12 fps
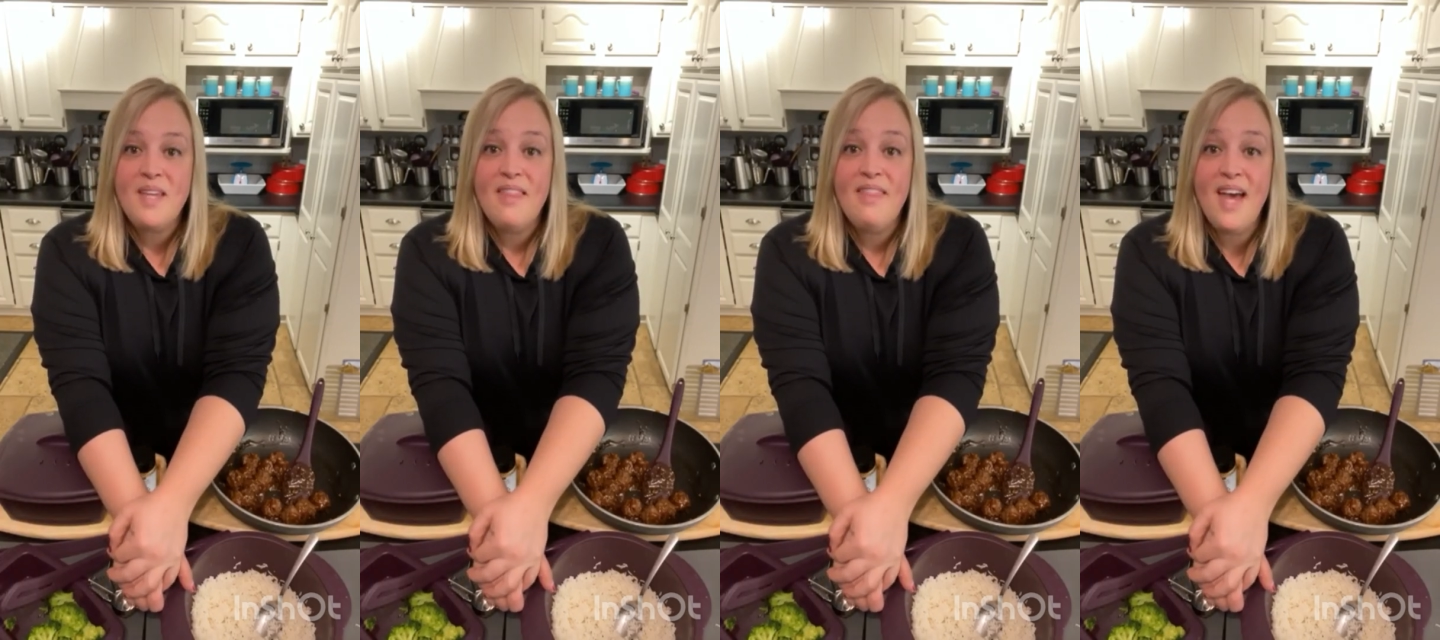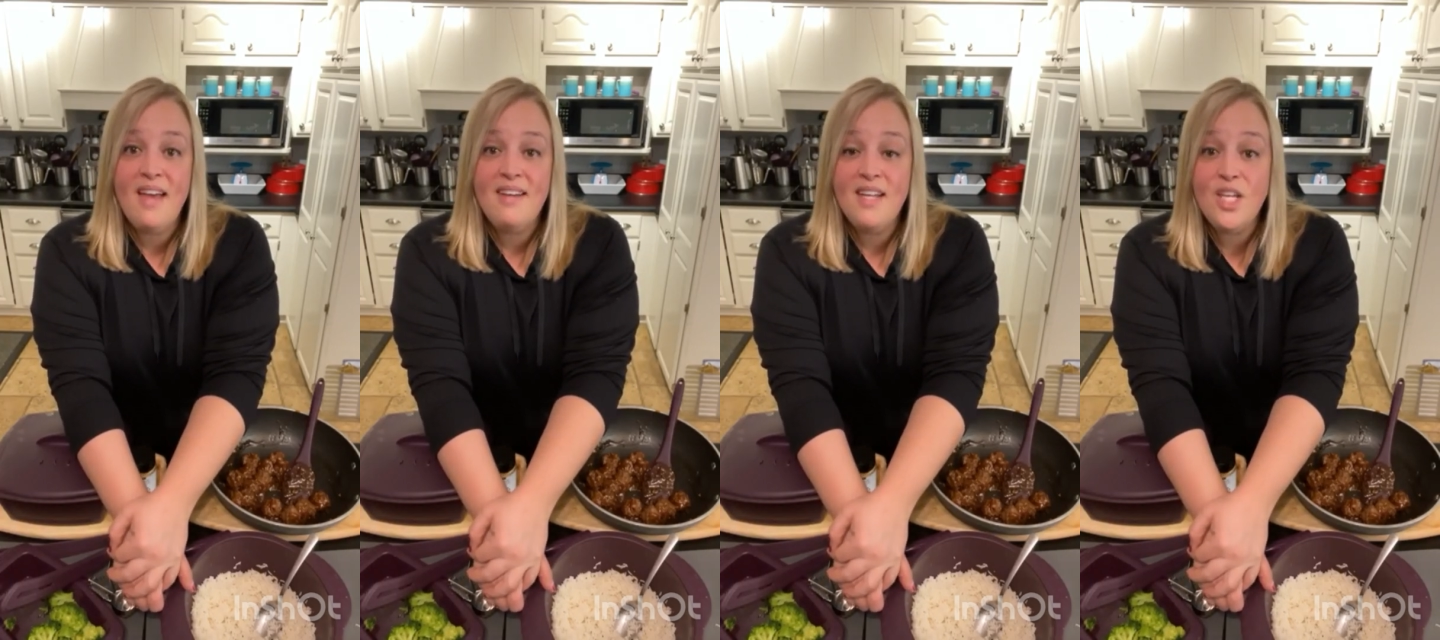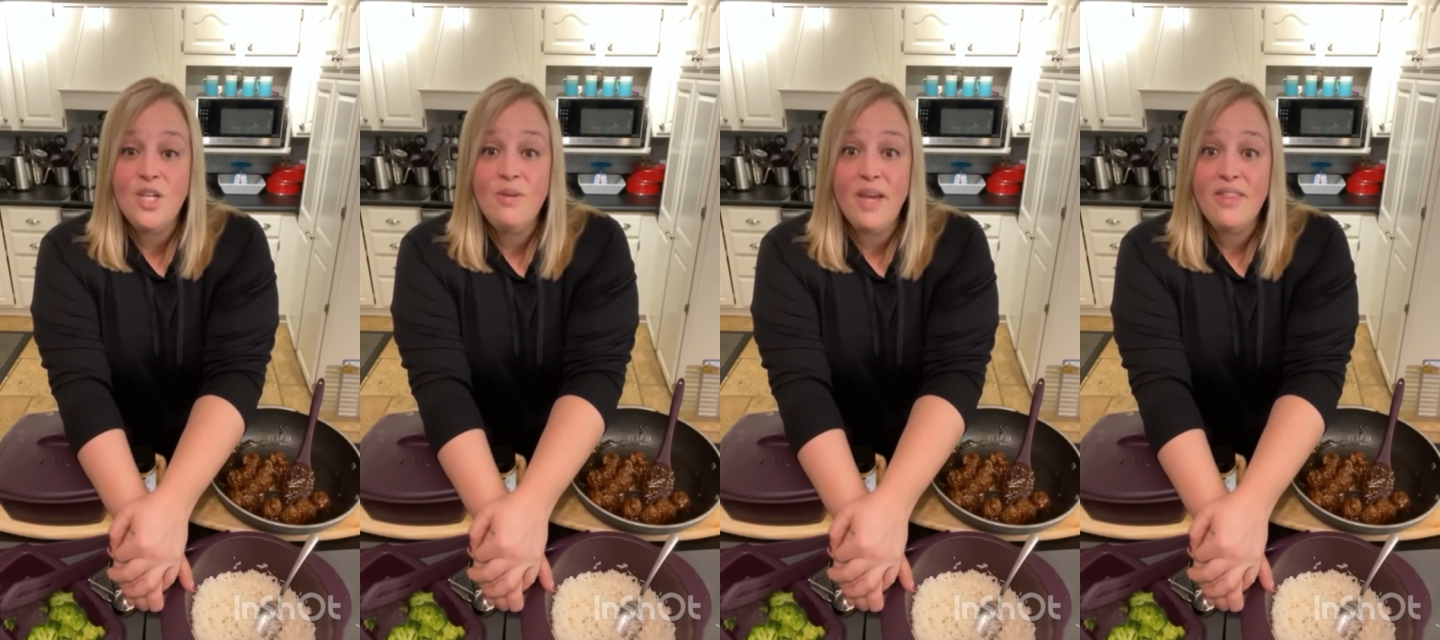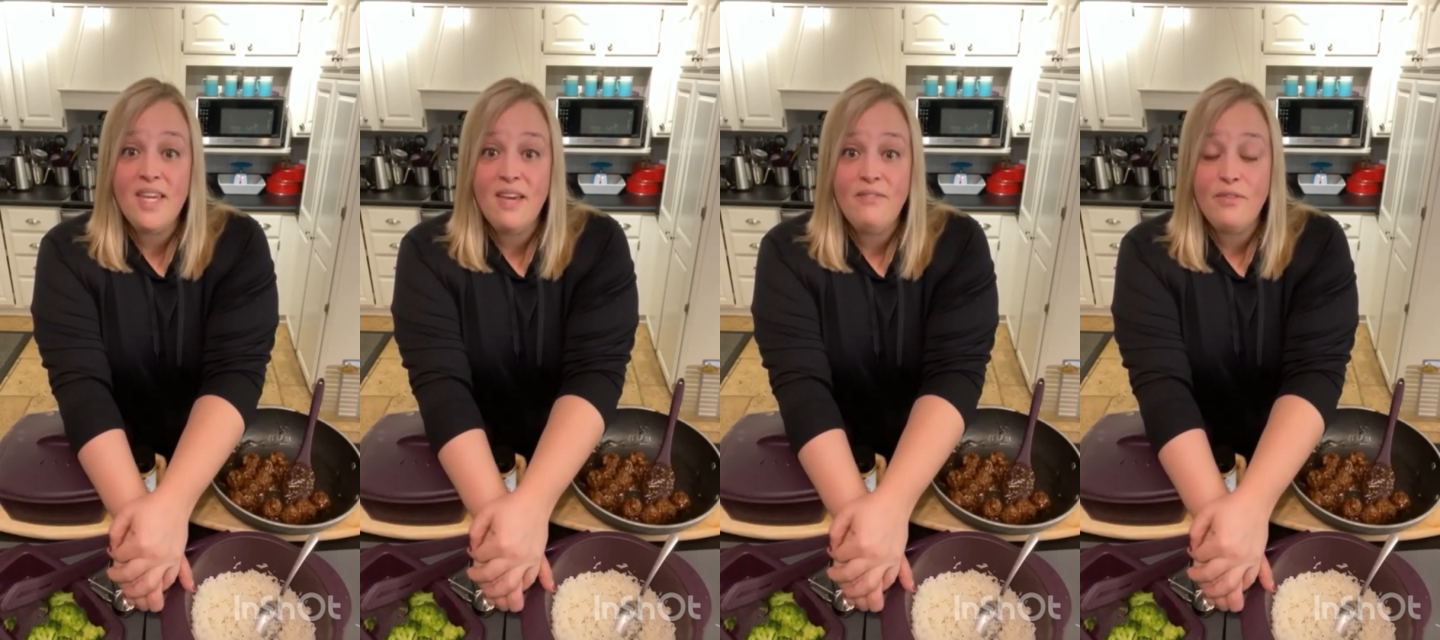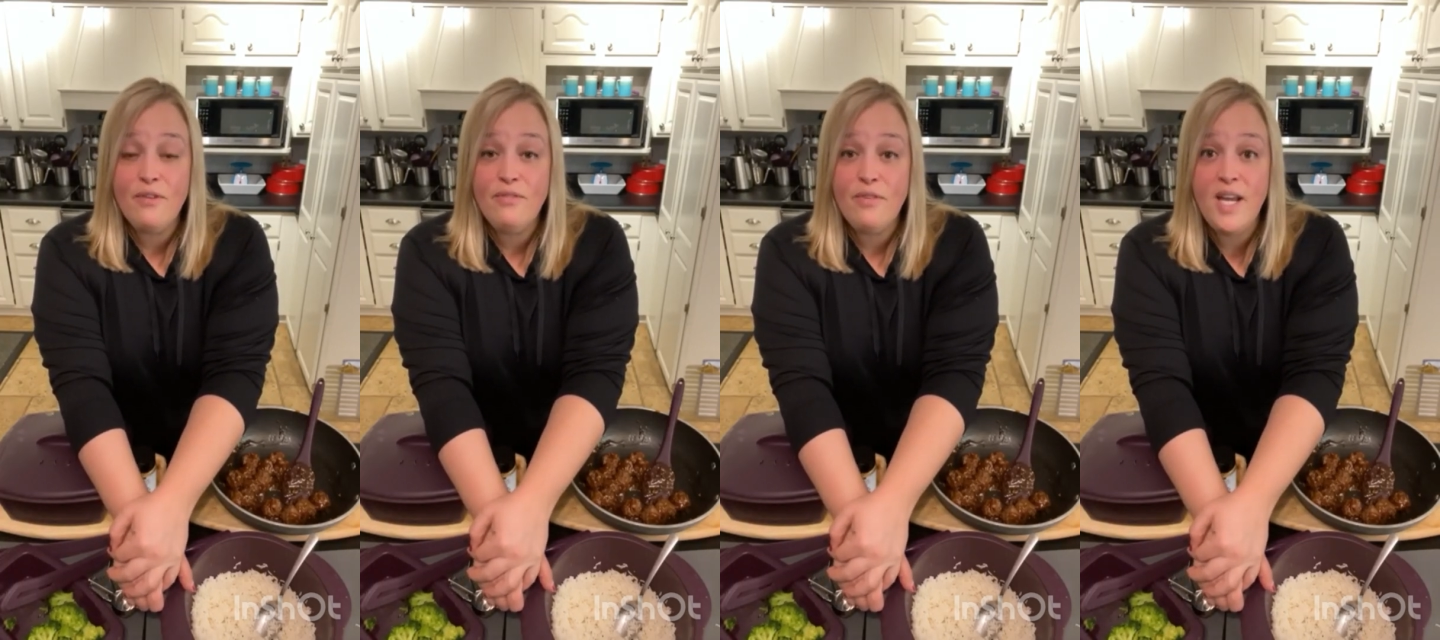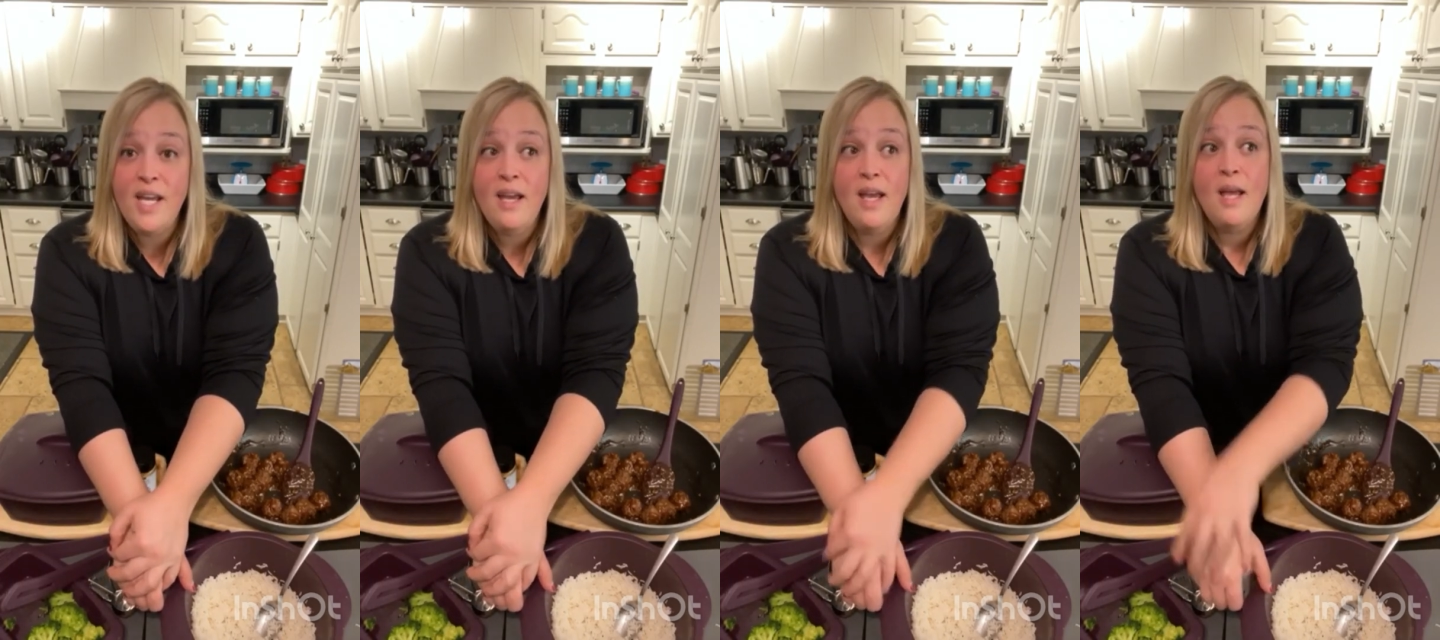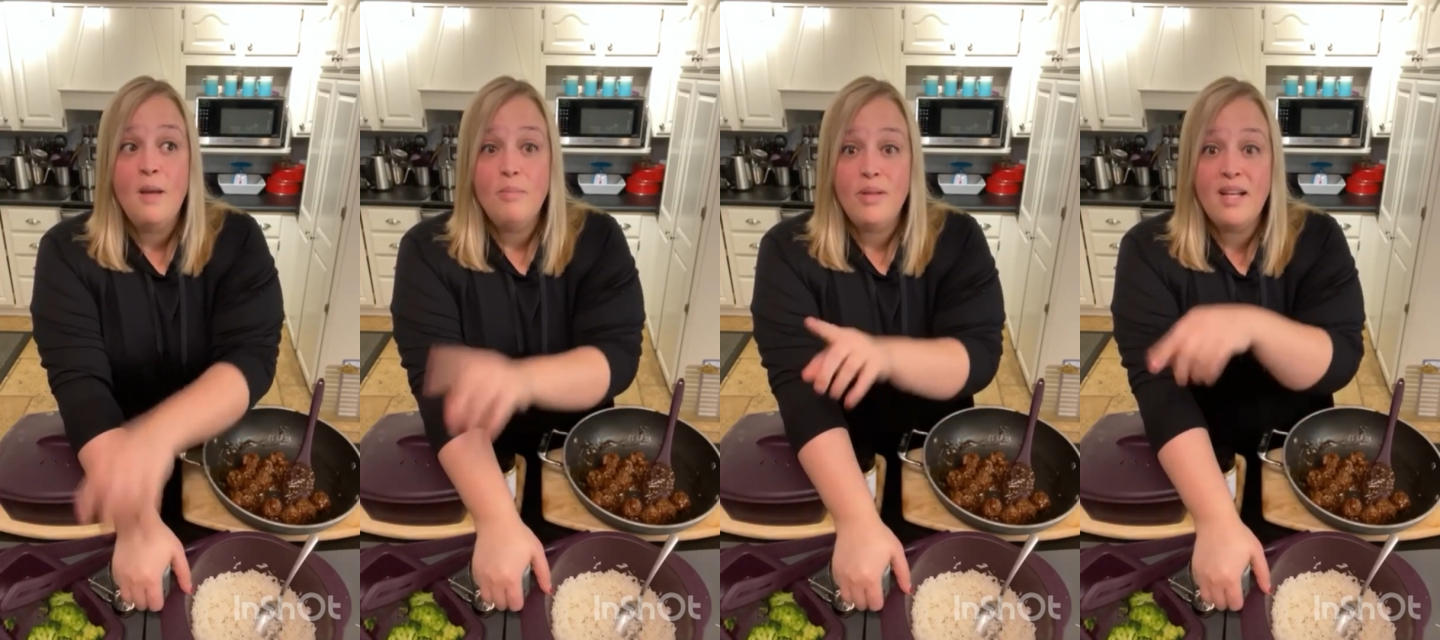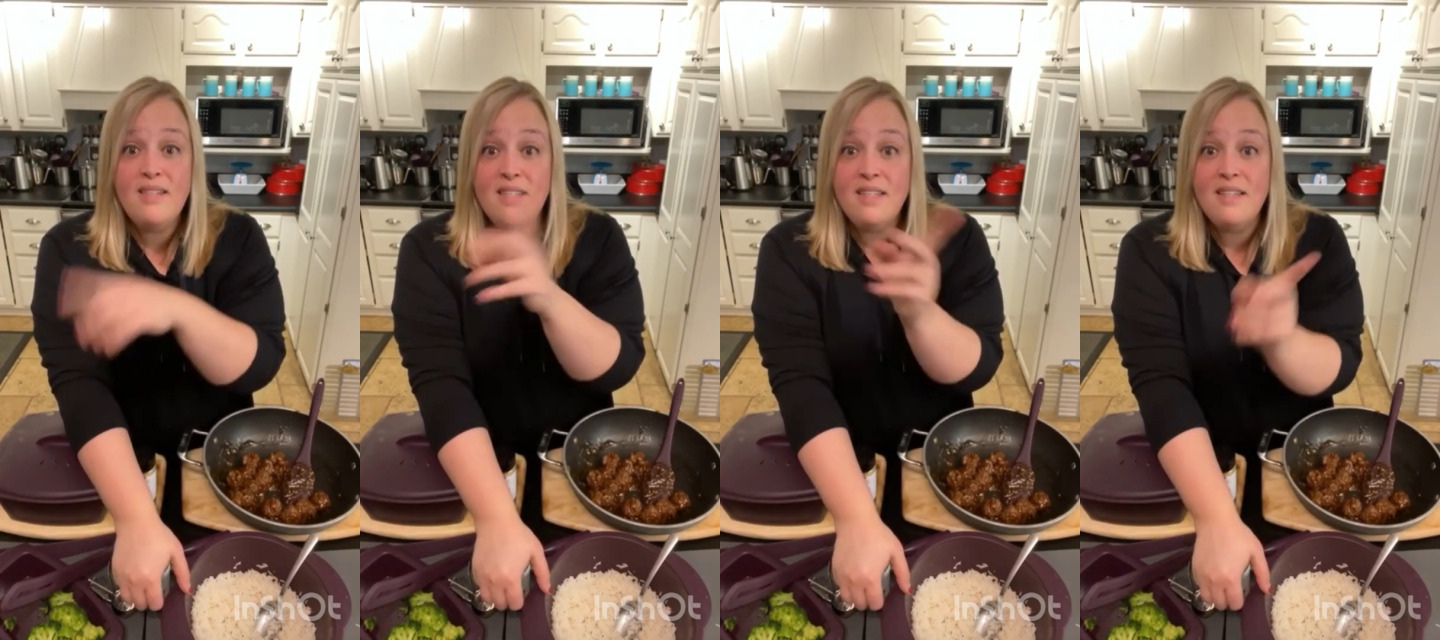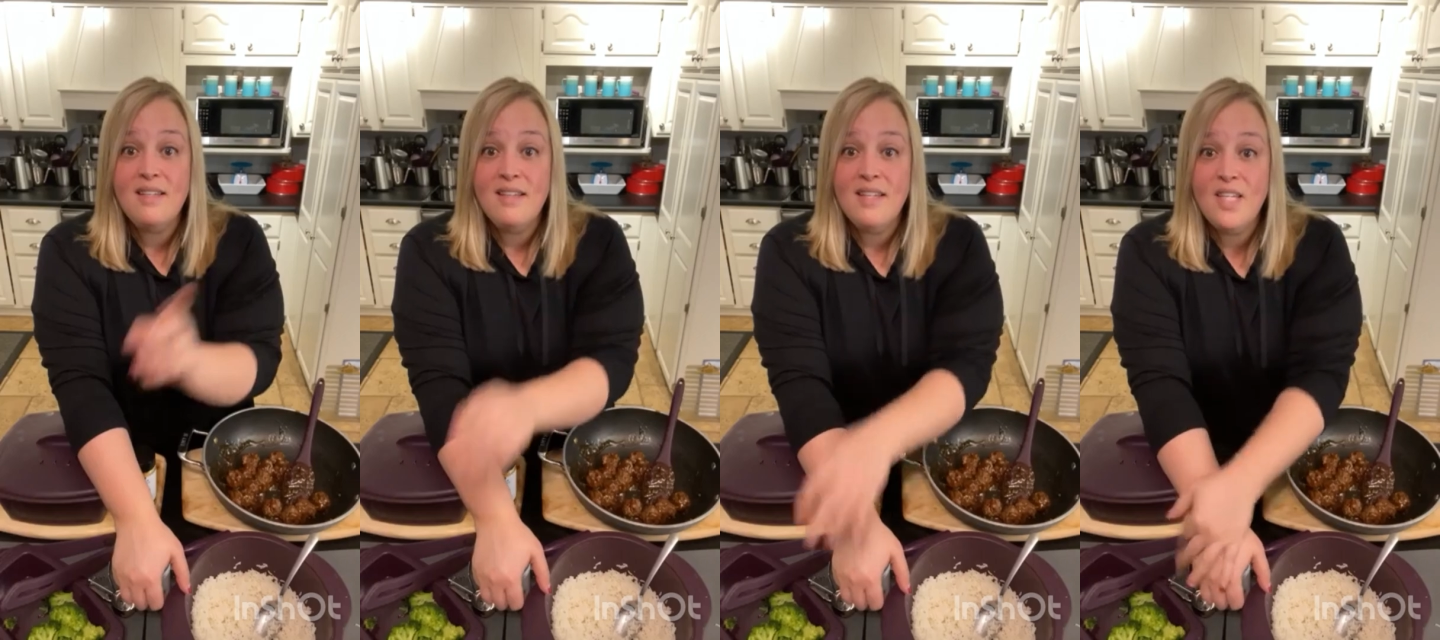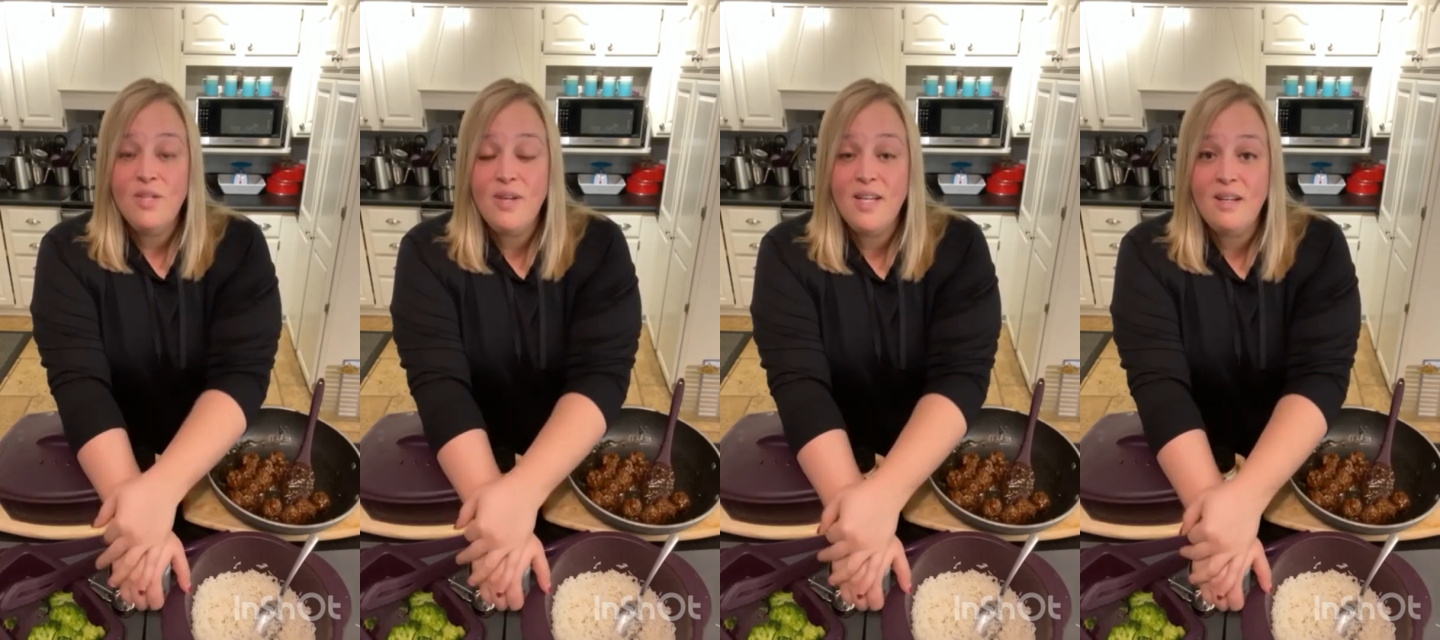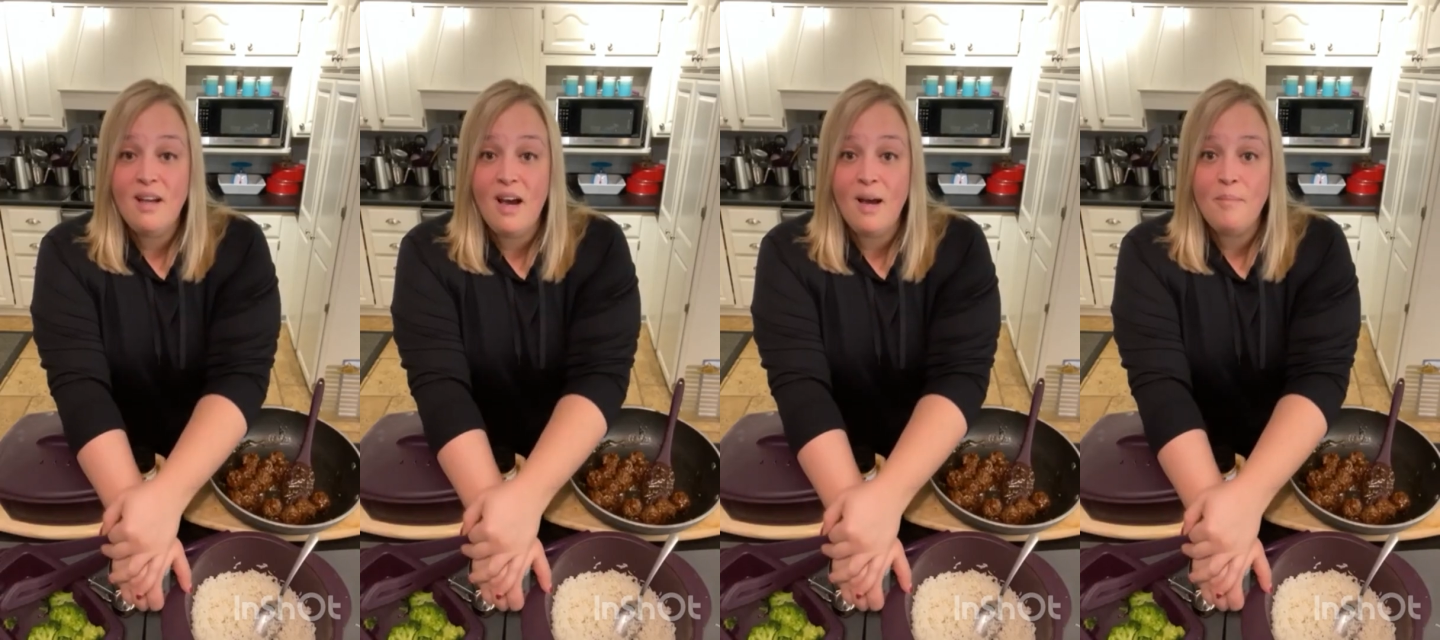Then you get the kit for free, plus you can